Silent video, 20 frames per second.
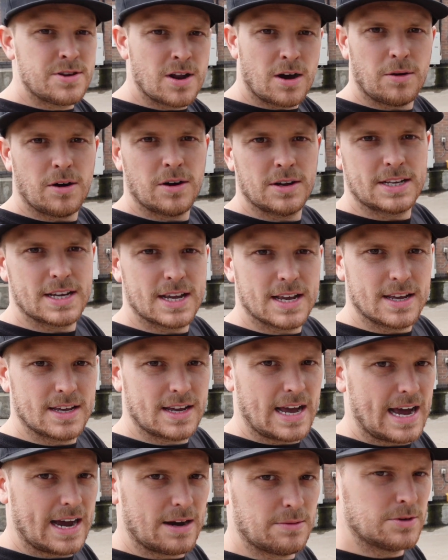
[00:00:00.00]
no idea
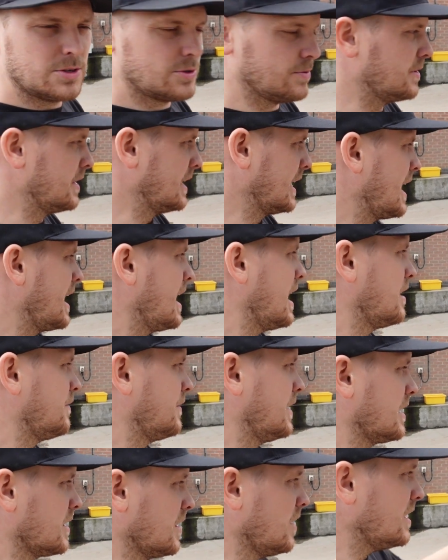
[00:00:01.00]
how much we're going to get out of
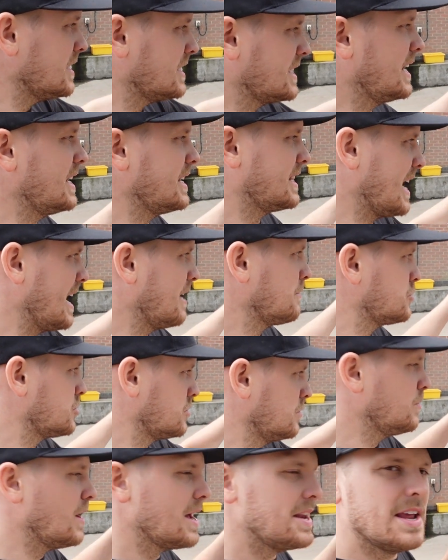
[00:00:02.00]
it. I'd like to get it down
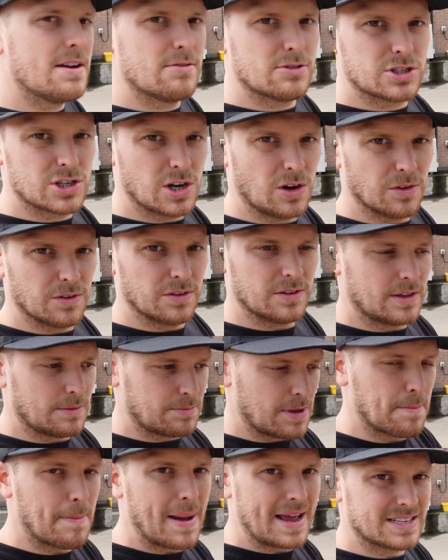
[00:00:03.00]
somewhere near a ton. It'd
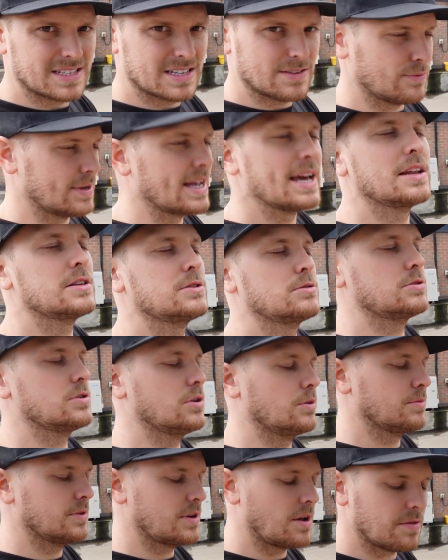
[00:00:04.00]
be amazing if we can get it to a
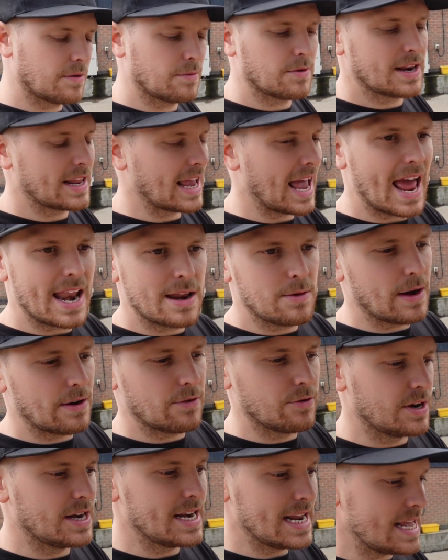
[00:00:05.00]
ton. I don't think we're going to get anywhere
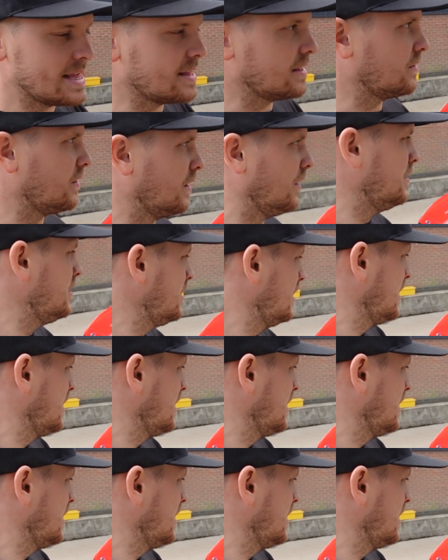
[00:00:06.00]
underneath a ton,